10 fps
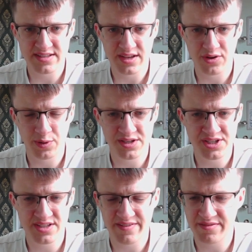then queen
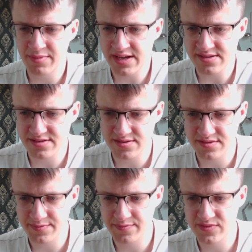g7 mate.
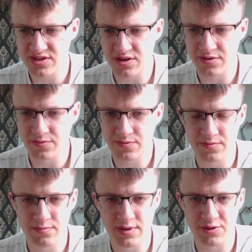So
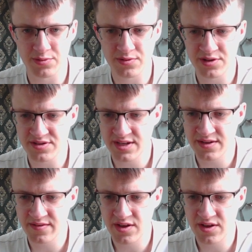black will lose here.